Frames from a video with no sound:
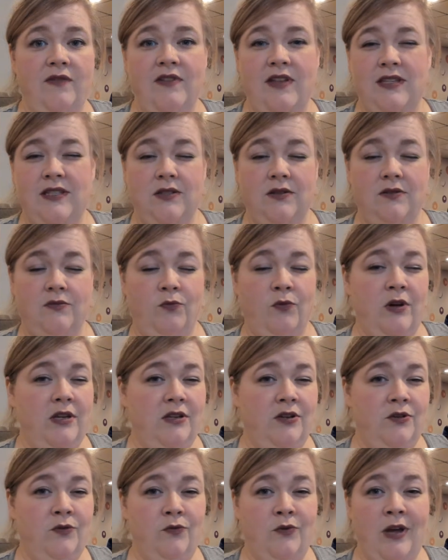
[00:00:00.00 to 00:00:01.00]
that's what
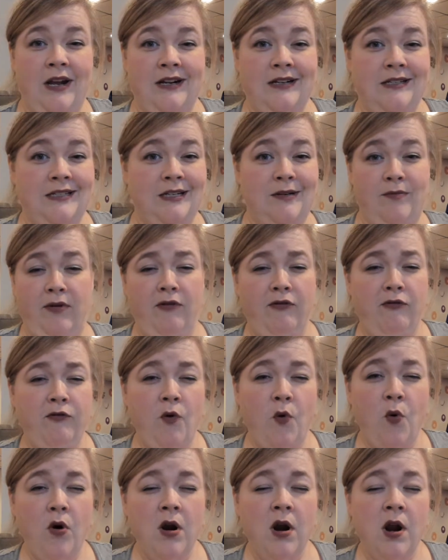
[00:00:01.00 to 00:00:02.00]
you kind of did
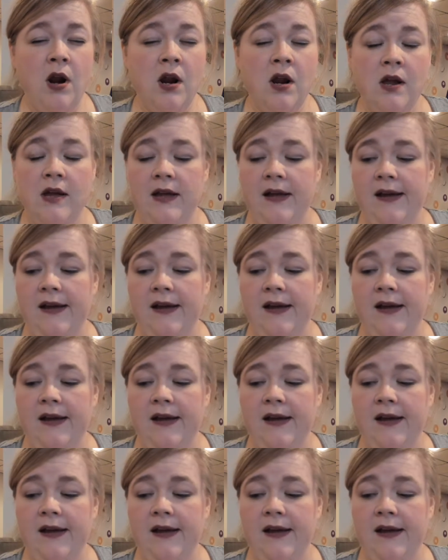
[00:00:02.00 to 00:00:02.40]
before.